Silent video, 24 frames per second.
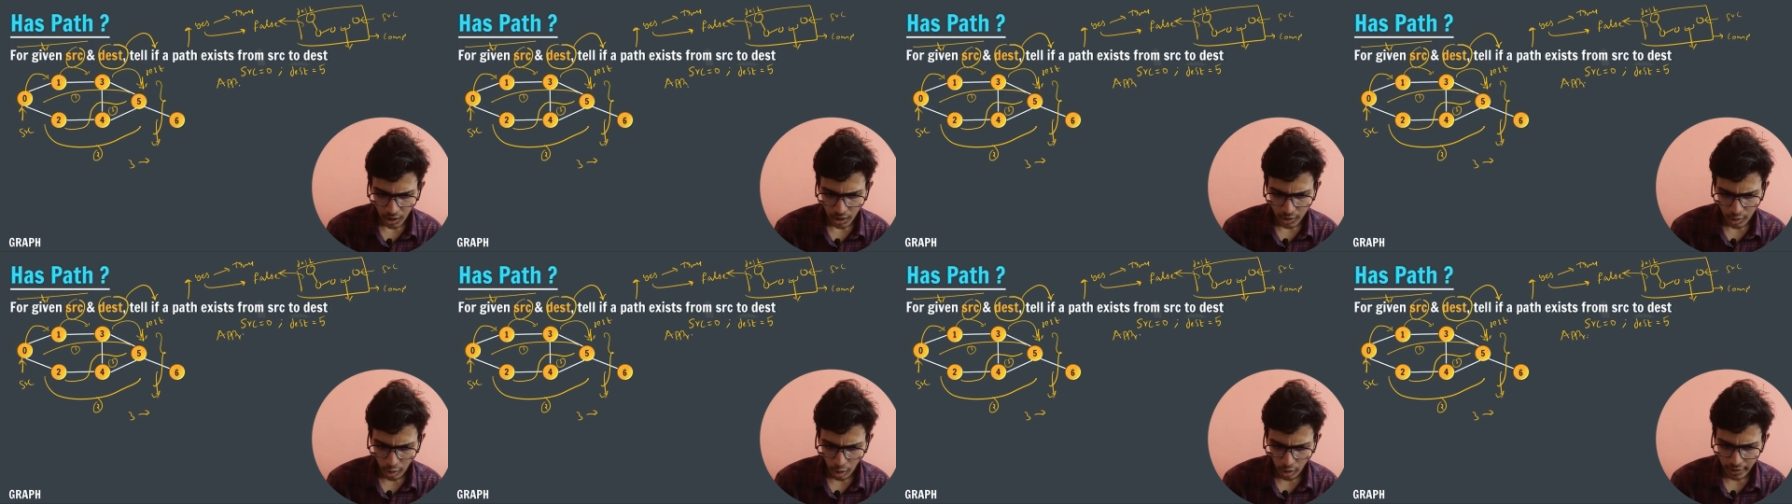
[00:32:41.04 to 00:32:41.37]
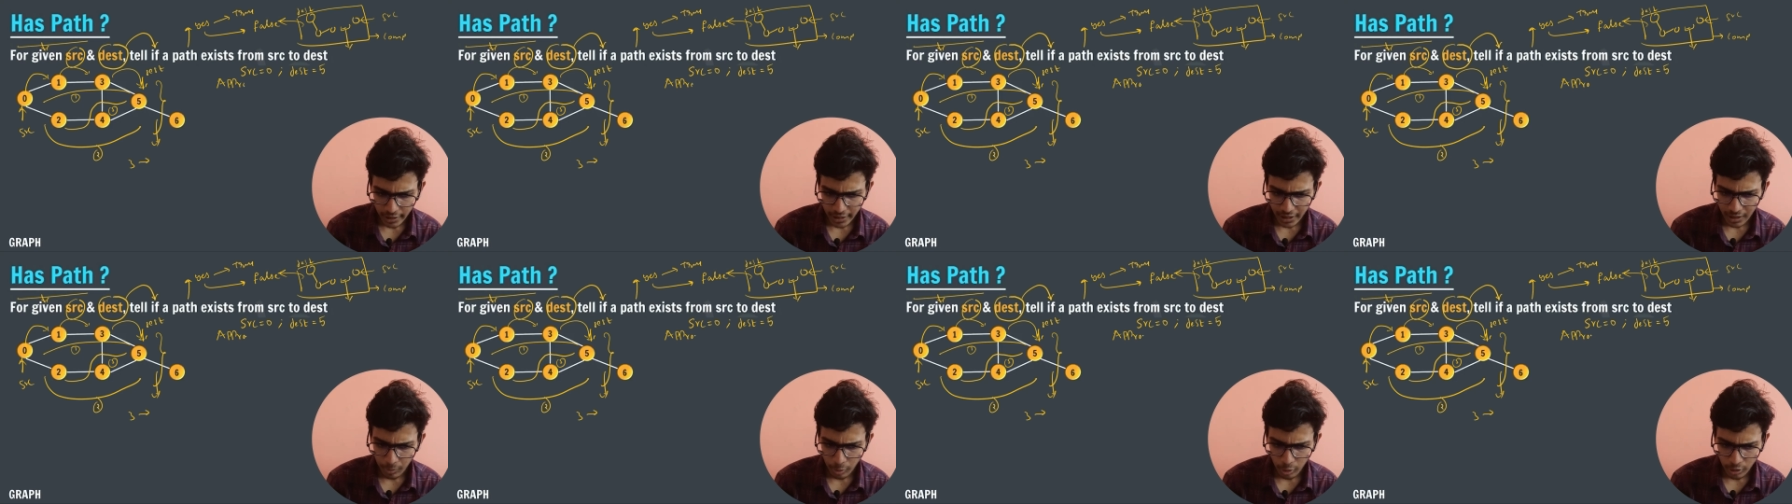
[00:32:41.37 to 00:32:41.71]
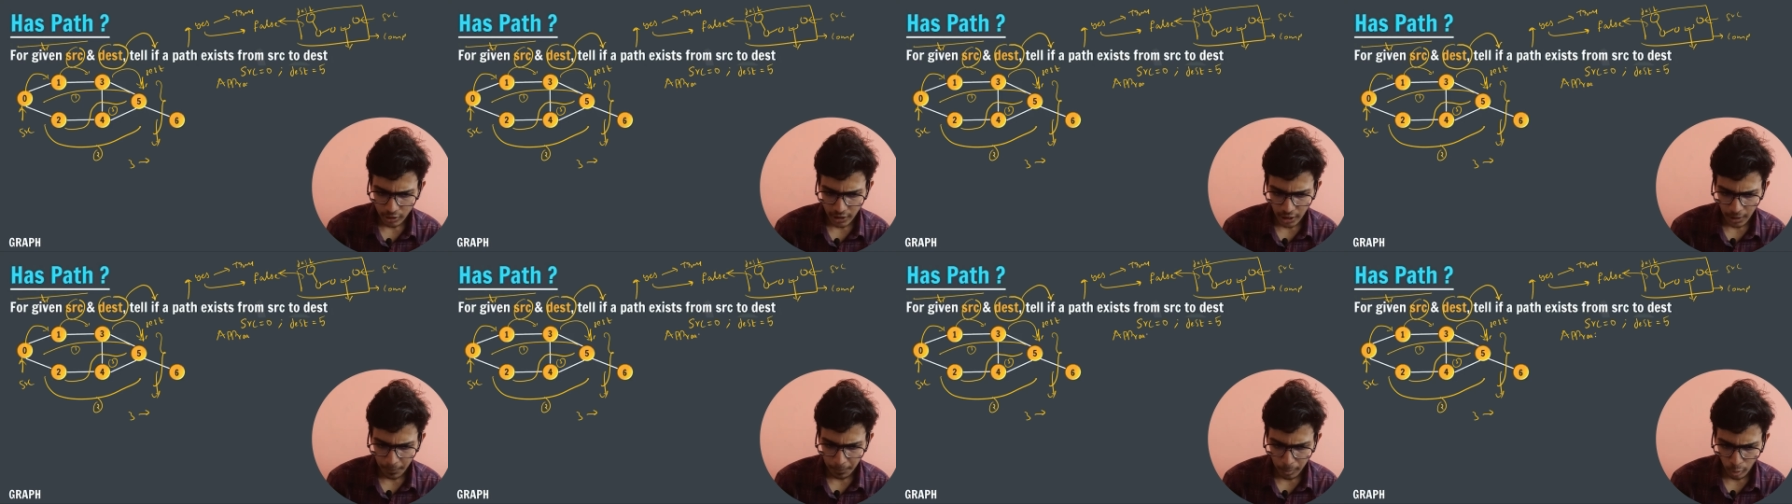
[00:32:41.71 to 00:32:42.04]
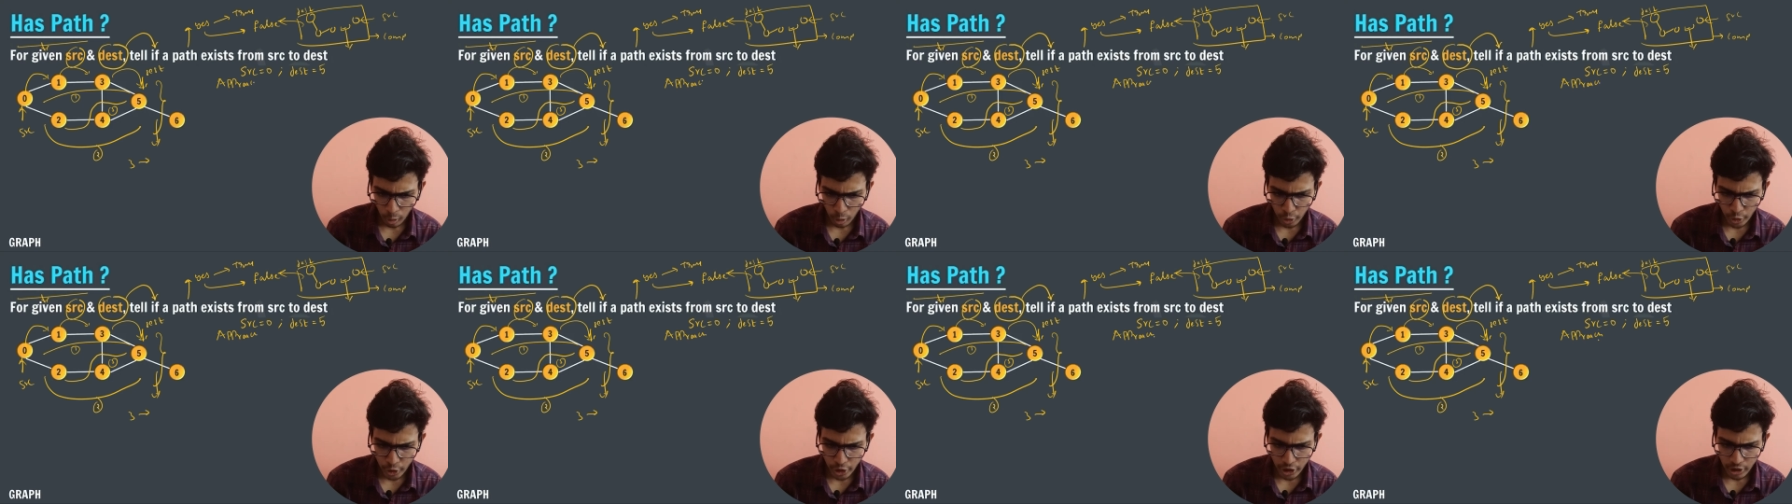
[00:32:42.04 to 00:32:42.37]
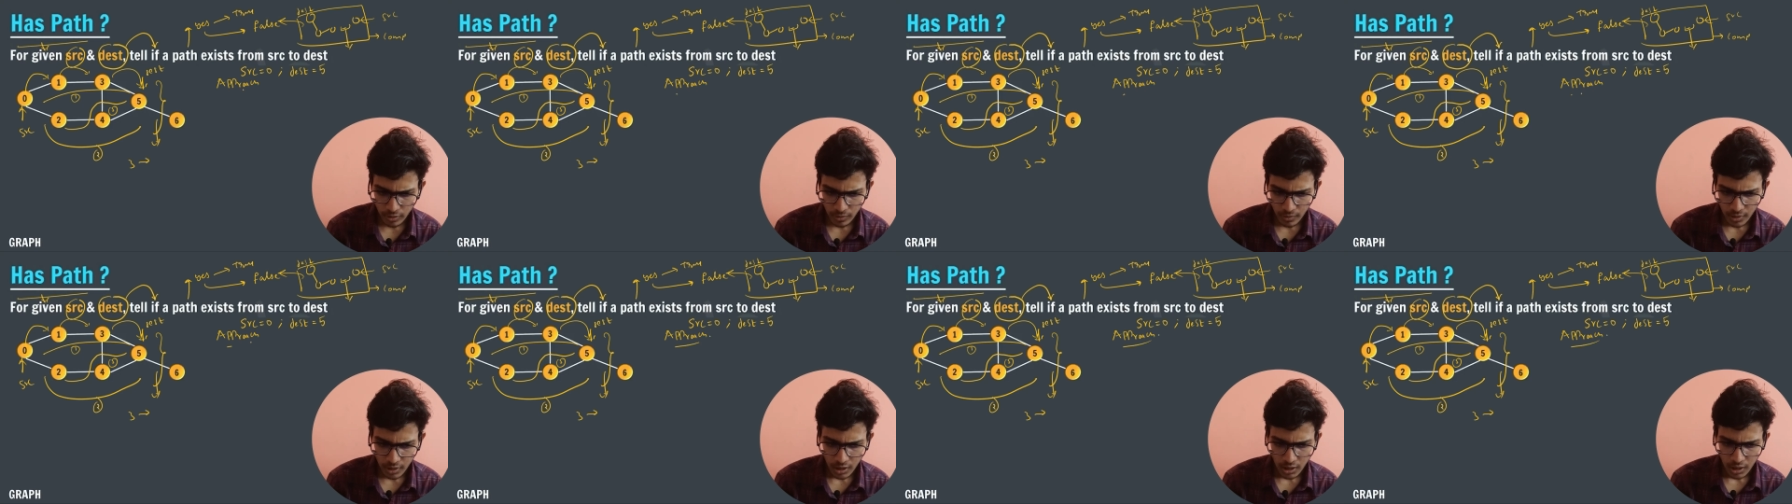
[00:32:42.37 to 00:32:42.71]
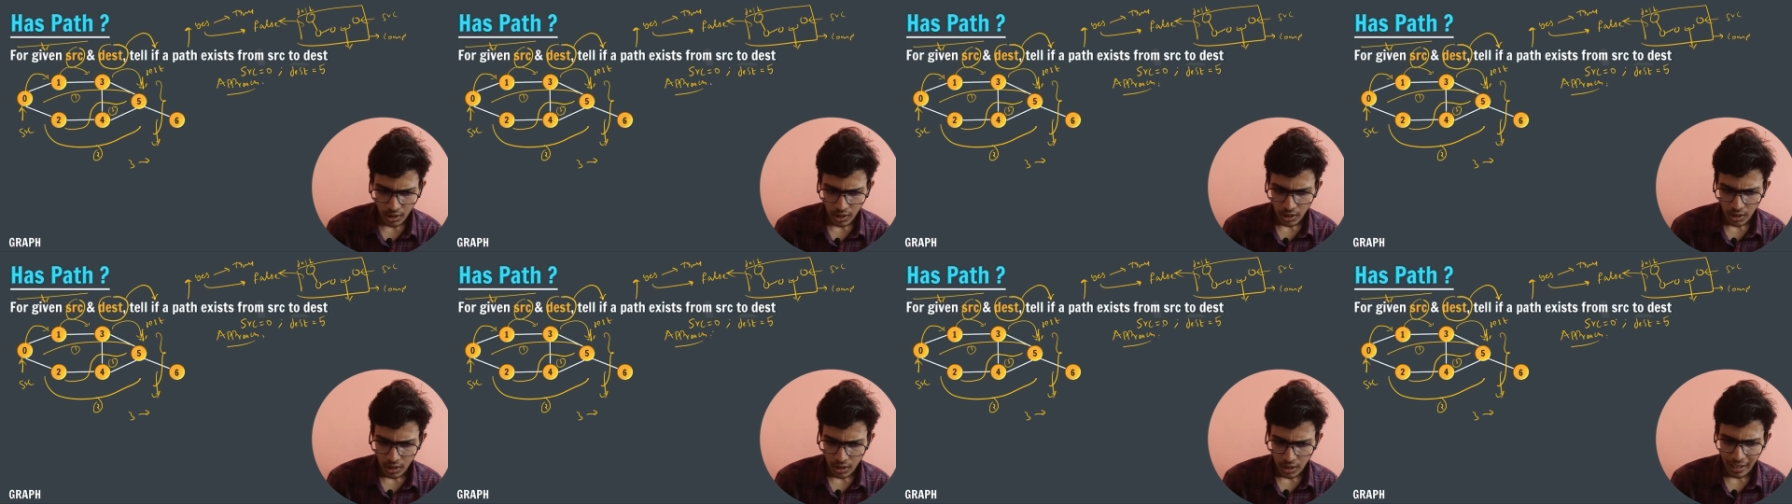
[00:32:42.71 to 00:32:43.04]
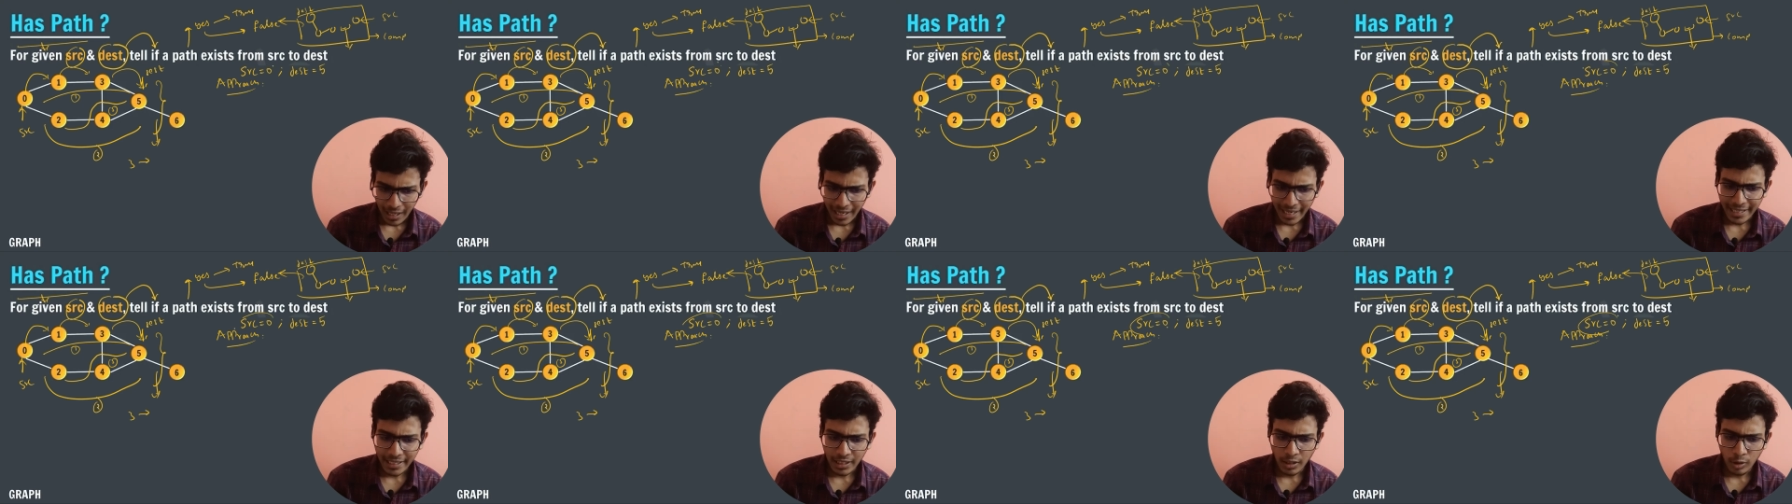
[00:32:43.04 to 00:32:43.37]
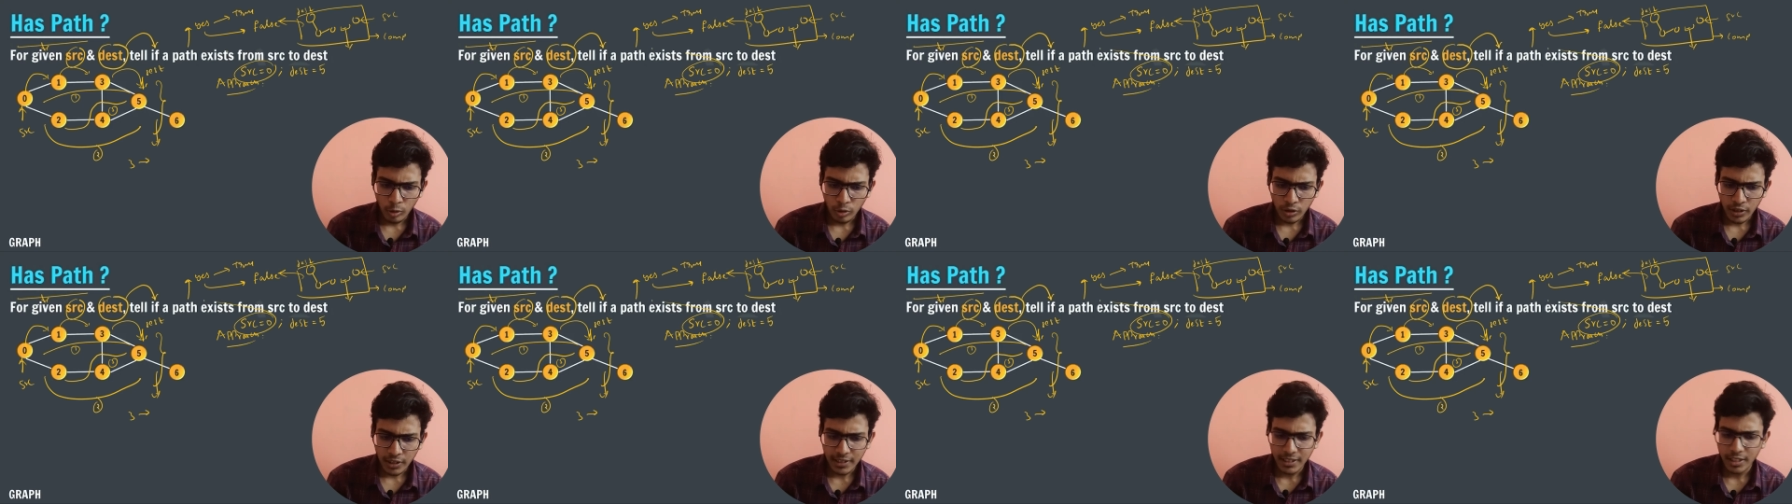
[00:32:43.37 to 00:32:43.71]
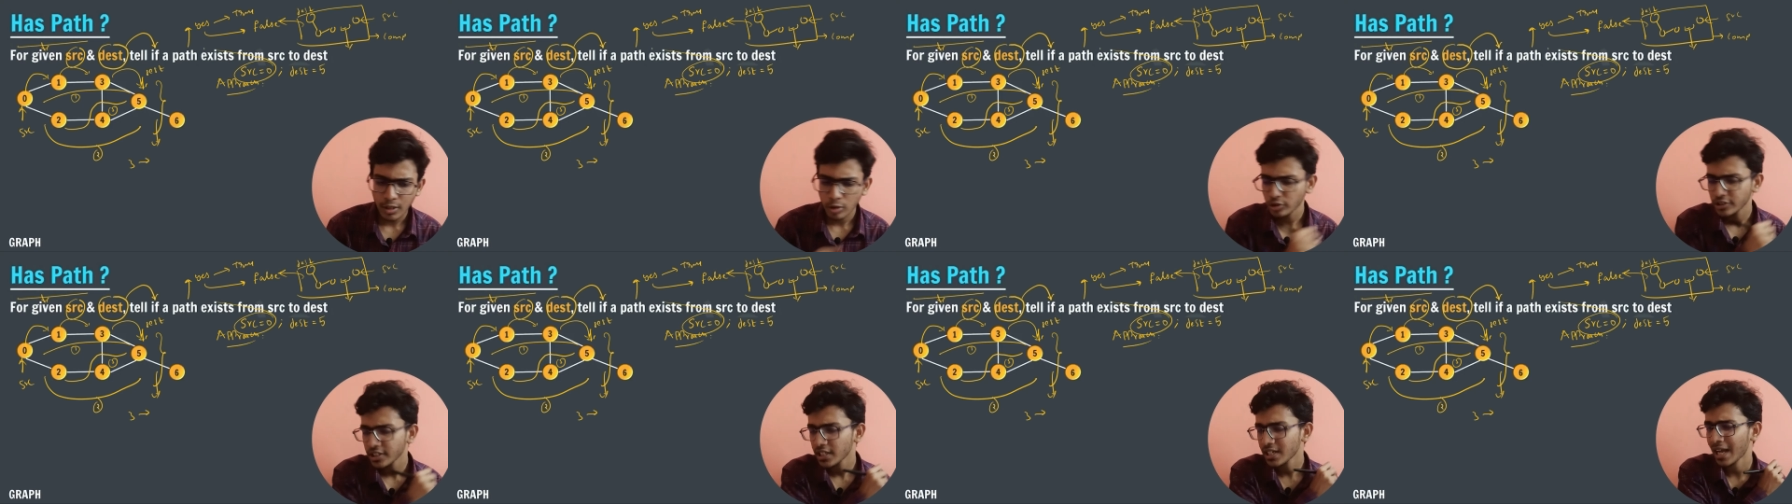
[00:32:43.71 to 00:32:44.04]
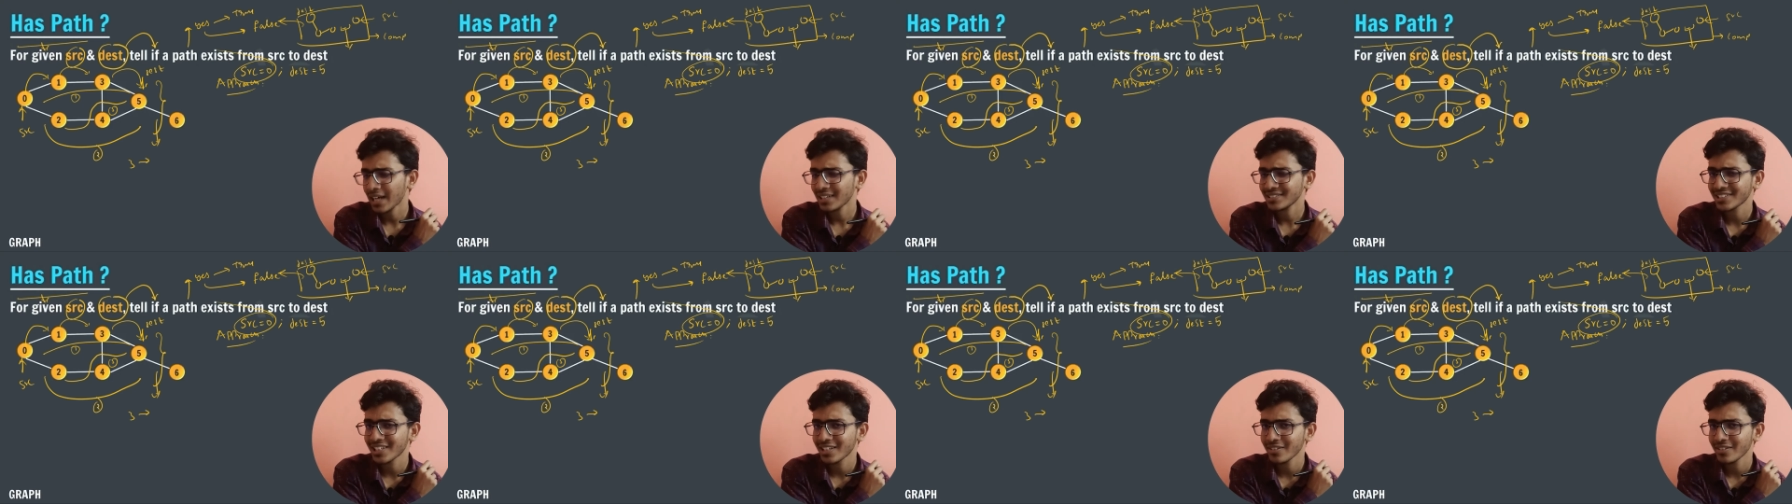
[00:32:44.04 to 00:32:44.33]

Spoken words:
talking about the approach, I know that user has